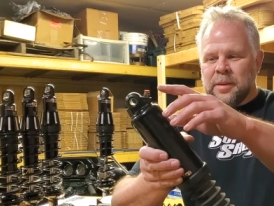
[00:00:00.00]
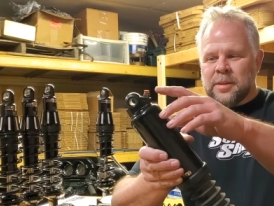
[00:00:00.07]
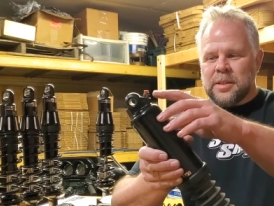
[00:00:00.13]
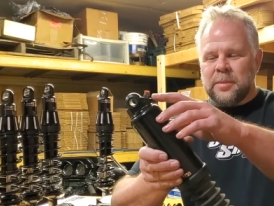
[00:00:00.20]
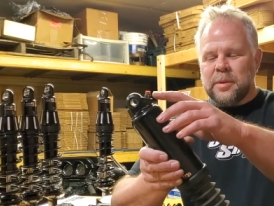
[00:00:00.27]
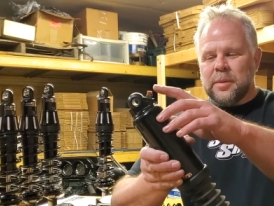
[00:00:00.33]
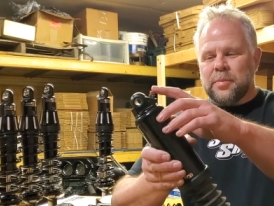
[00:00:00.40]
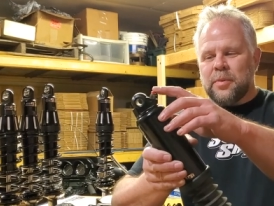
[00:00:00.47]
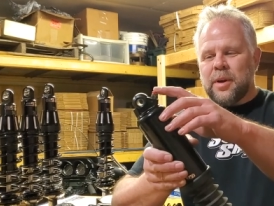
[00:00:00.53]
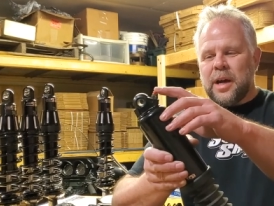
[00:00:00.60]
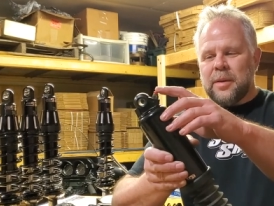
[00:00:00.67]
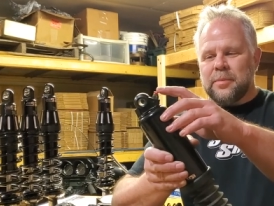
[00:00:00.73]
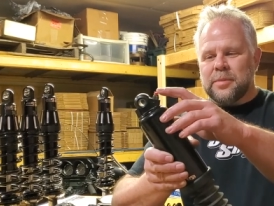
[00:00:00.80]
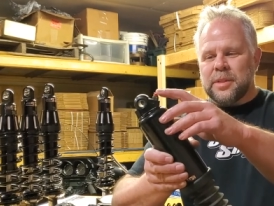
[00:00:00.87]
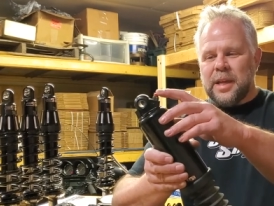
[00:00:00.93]
Some of the
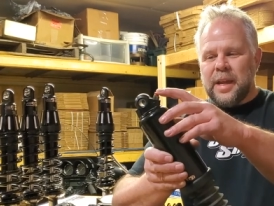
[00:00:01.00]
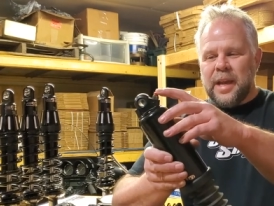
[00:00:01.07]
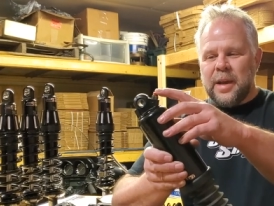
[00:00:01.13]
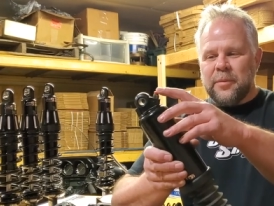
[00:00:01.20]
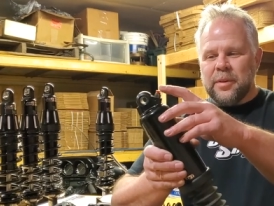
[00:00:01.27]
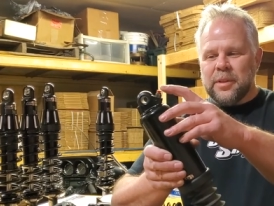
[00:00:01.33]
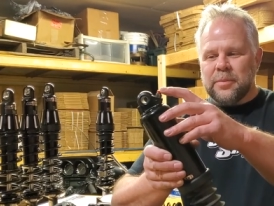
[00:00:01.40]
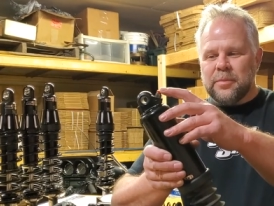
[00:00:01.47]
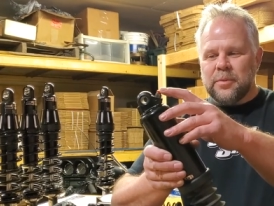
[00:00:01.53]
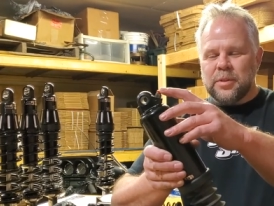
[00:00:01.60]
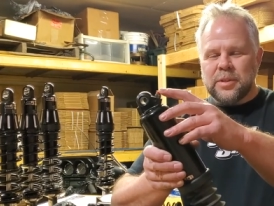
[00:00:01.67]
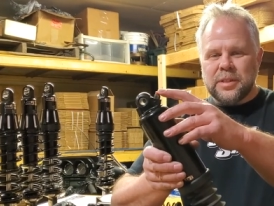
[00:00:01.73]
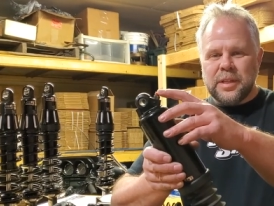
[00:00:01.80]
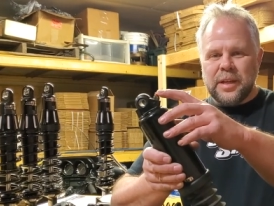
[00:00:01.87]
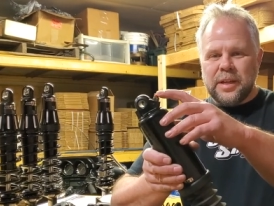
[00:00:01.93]
problems they had with them
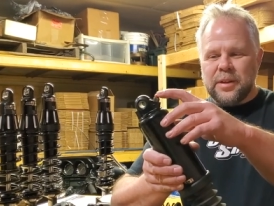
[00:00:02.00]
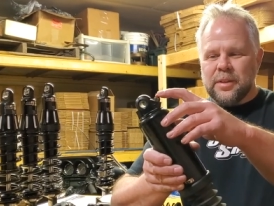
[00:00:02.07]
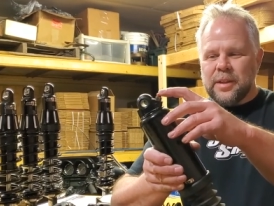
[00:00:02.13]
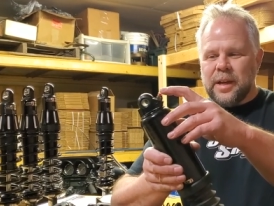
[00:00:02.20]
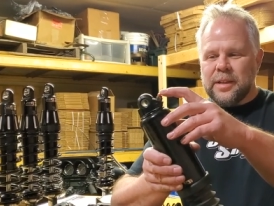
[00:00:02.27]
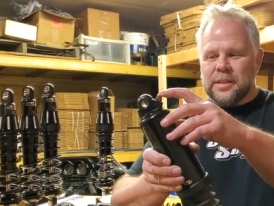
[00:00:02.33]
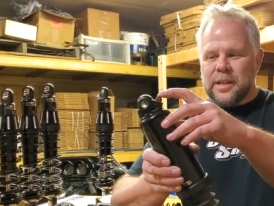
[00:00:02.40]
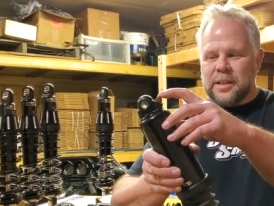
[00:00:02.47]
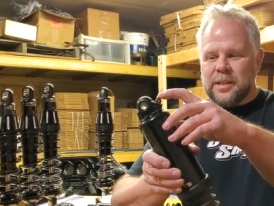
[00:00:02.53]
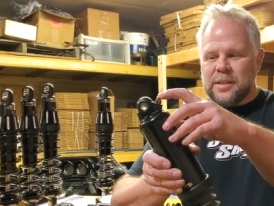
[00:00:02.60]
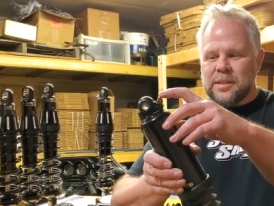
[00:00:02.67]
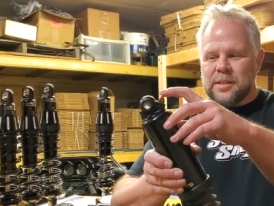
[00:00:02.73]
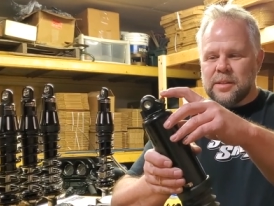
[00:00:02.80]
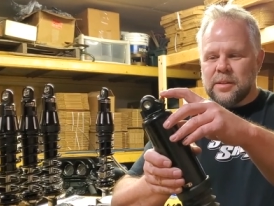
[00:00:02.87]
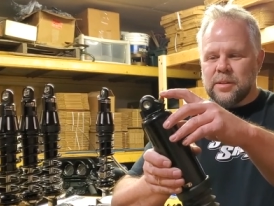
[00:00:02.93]
was the airlines. They got
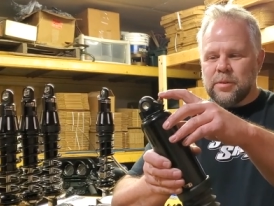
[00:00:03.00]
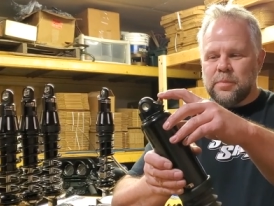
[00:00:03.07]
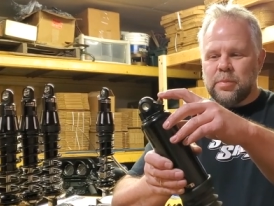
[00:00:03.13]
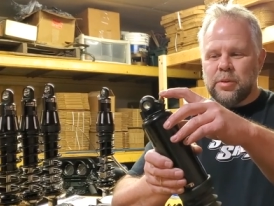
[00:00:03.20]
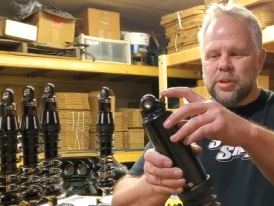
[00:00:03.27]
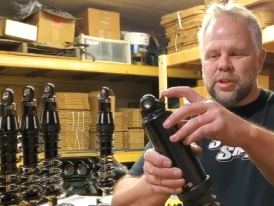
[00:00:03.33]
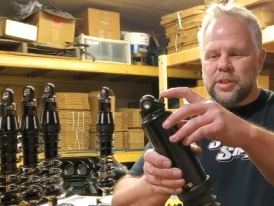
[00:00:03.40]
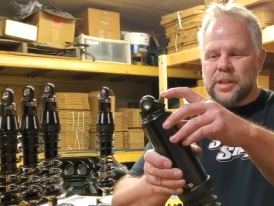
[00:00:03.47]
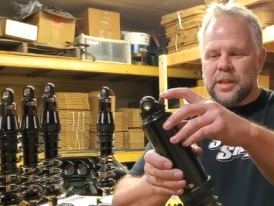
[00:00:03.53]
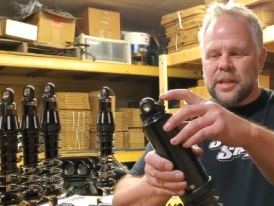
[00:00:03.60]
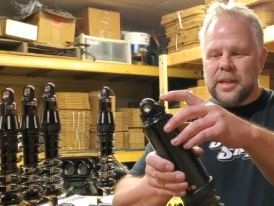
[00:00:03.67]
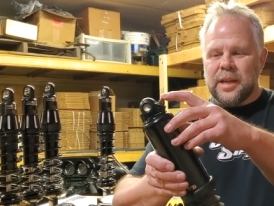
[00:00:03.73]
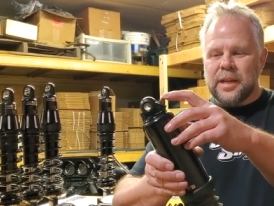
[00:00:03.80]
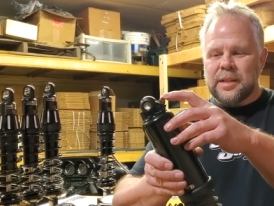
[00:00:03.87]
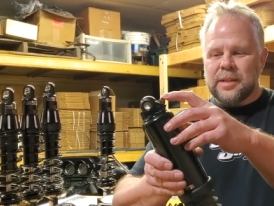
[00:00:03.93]
these little
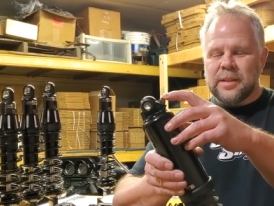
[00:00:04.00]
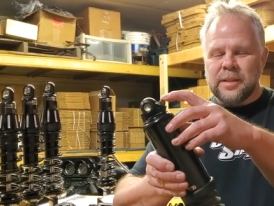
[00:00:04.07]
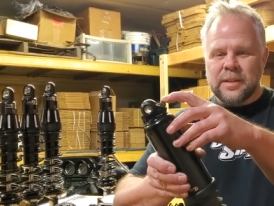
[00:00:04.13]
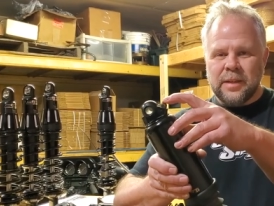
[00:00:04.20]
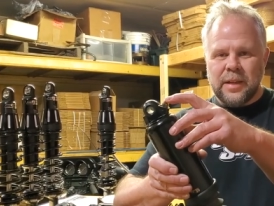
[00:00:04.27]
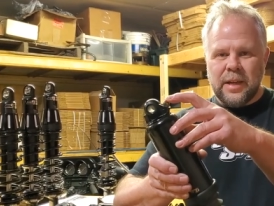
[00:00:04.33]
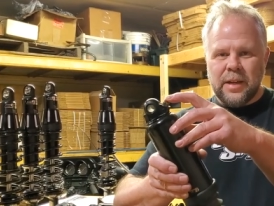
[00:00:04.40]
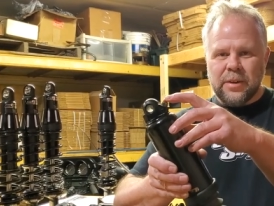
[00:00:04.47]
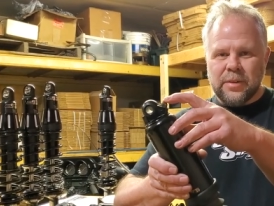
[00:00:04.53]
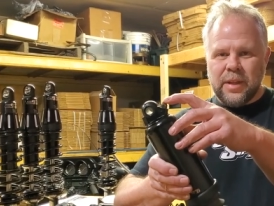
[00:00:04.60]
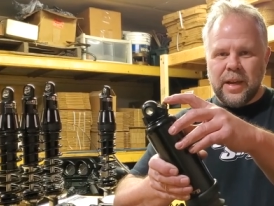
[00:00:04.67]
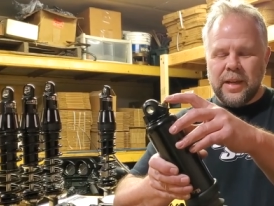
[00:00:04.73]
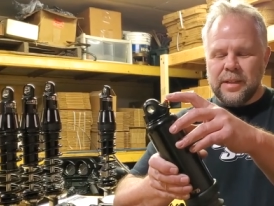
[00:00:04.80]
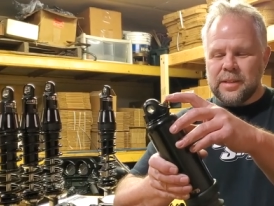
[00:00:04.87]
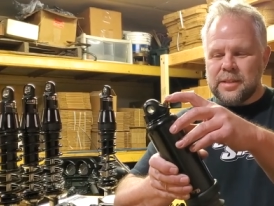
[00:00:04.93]
push-to-connect
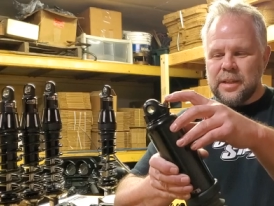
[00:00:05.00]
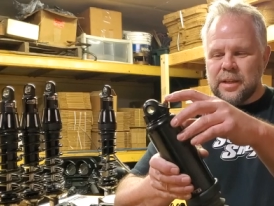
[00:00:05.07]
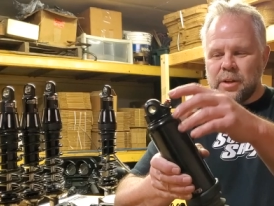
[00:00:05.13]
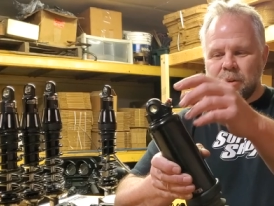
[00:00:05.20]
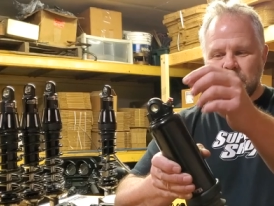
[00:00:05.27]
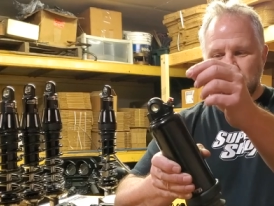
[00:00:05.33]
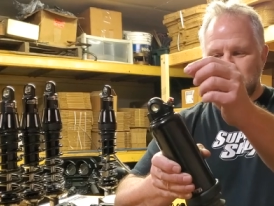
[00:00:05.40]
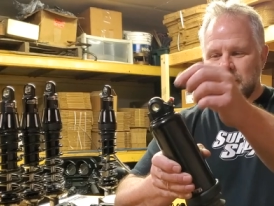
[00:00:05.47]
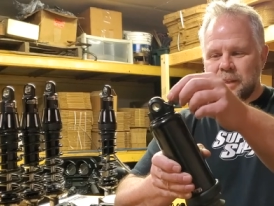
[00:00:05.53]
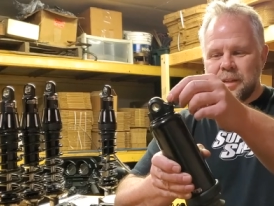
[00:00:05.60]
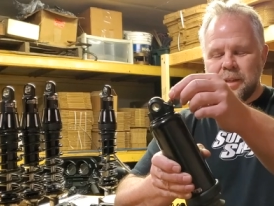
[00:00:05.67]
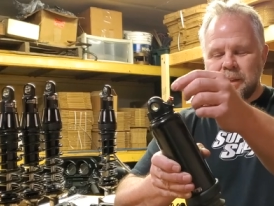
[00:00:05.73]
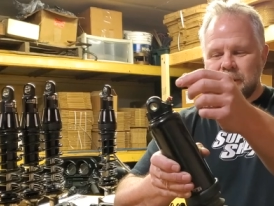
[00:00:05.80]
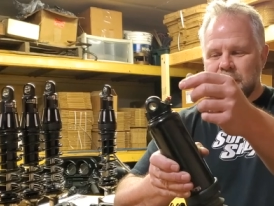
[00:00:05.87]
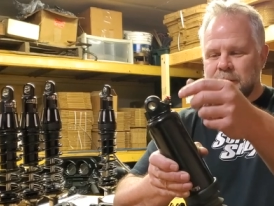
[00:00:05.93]
airlines that go right into
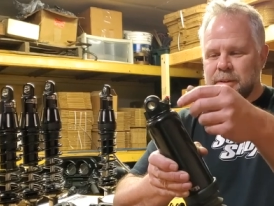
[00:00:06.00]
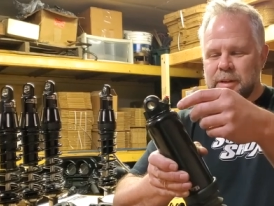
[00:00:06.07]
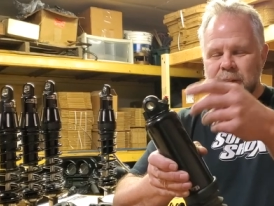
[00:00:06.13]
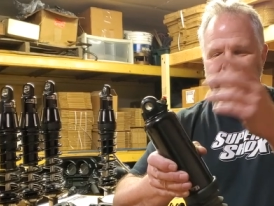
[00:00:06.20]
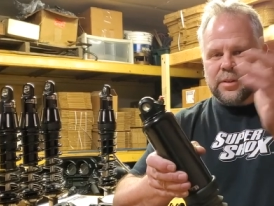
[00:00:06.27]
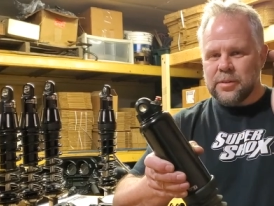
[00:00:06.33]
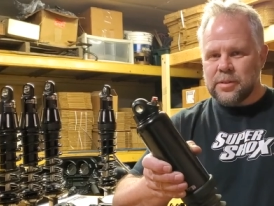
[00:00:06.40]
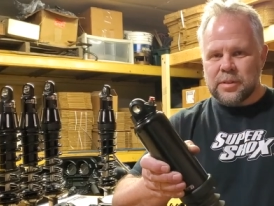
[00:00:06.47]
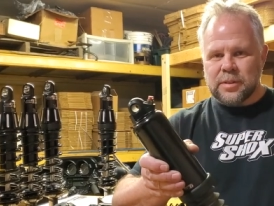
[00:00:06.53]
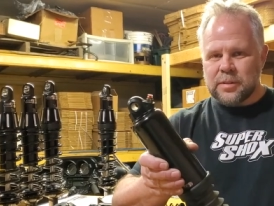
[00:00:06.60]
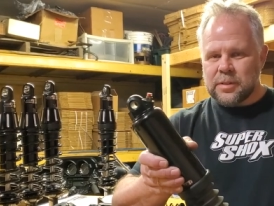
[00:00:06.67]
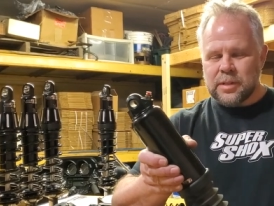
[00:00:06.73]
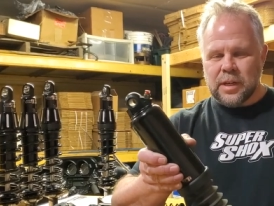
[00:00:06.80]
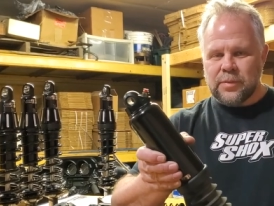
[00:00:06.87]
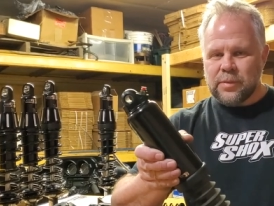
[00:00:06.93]
here, and there's
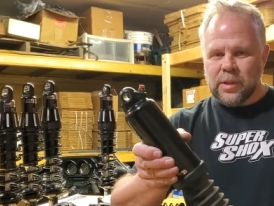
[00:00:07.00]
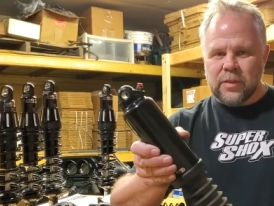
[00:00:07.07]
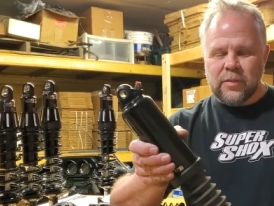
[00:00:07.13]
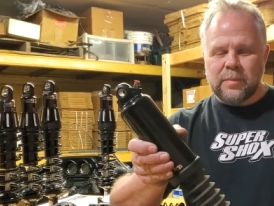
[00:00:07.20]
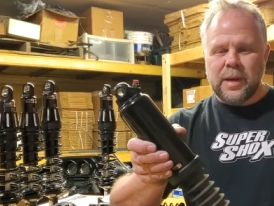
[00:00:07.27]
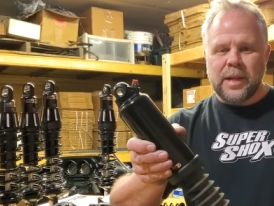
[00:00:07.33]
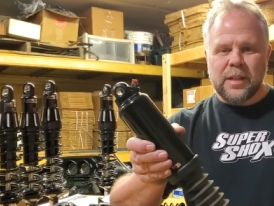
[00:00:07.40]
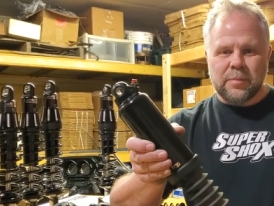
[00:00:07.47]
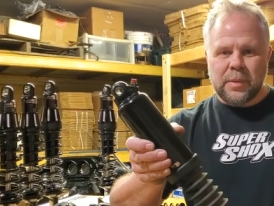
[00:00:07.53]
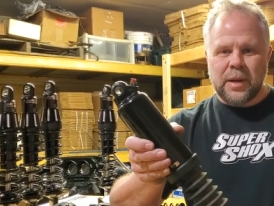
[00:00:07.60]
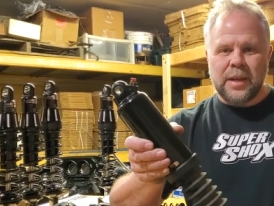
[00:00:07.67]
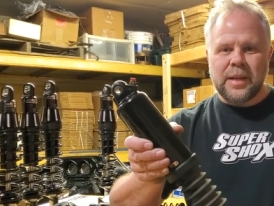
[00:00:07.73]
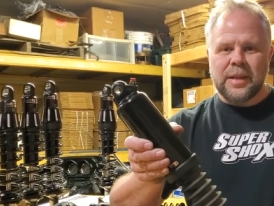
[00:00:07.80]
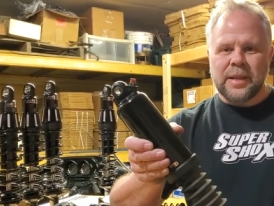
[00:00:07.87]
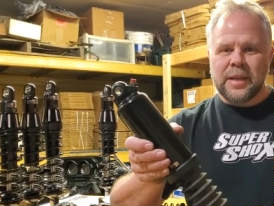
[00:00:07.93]
several of them on the
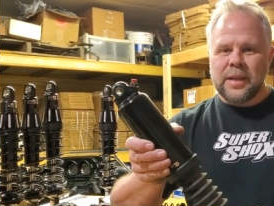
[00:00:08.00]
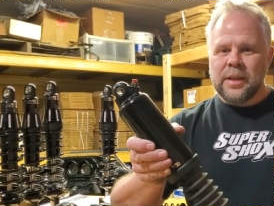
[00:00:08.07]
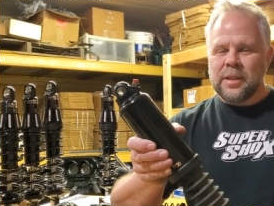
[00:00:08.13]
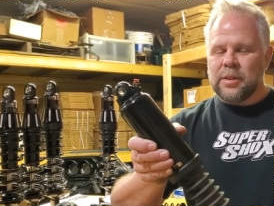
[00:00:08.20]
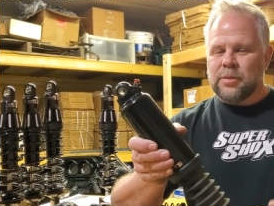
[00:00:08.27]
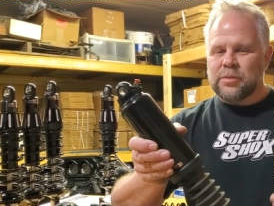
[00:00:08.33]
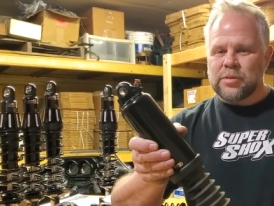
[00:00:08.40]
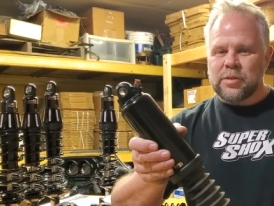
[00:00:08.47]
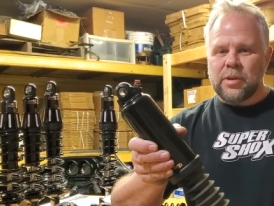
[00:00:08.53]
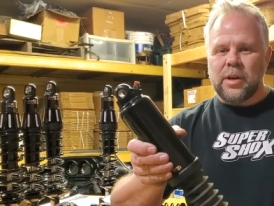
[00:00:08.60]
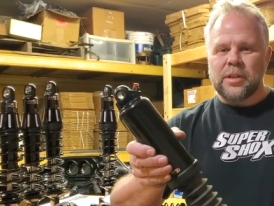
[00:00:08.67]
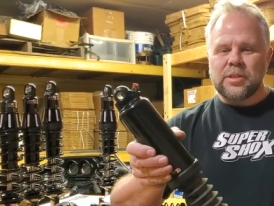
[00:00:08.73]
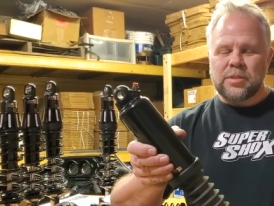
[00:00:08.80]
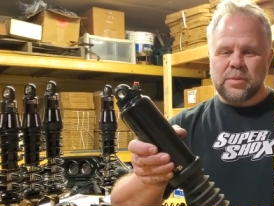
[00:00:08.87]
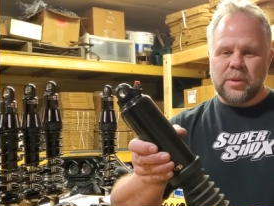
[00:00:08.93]
bike. Those are
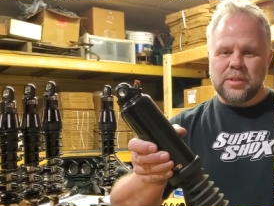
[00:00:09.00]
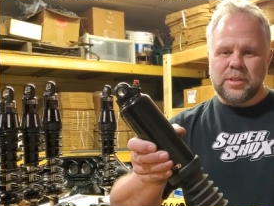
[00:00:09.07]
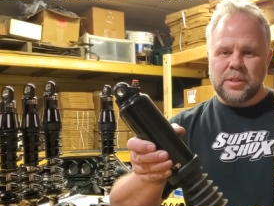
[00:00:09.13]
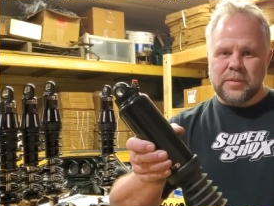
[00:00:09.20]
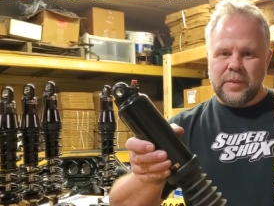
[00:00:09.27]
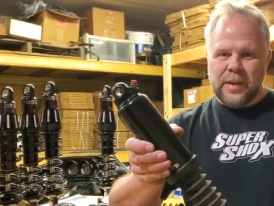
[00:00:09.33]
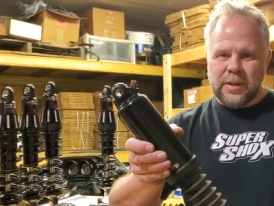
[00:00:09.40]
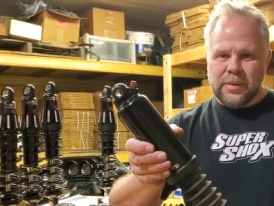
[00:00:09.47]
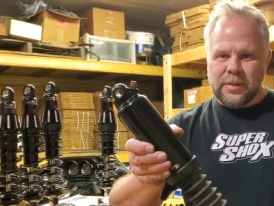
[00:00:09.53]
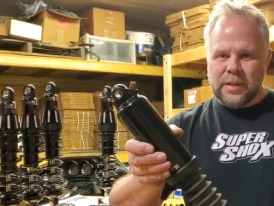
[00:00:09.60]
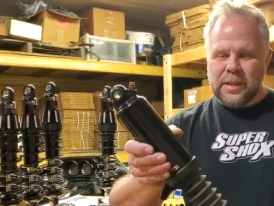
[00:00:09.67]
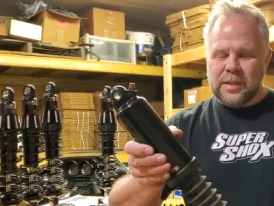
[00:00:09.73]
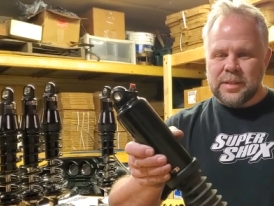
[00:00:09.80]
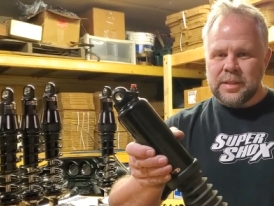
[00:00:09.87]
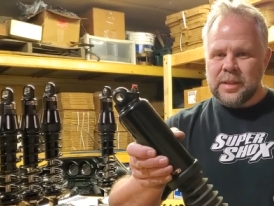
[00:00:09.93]
all sources of air
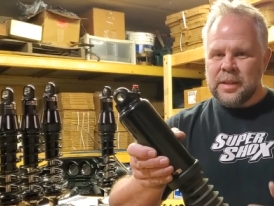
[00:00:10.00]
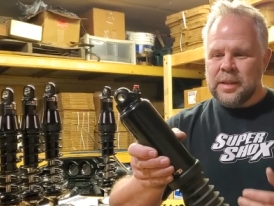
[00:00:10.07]
leaks.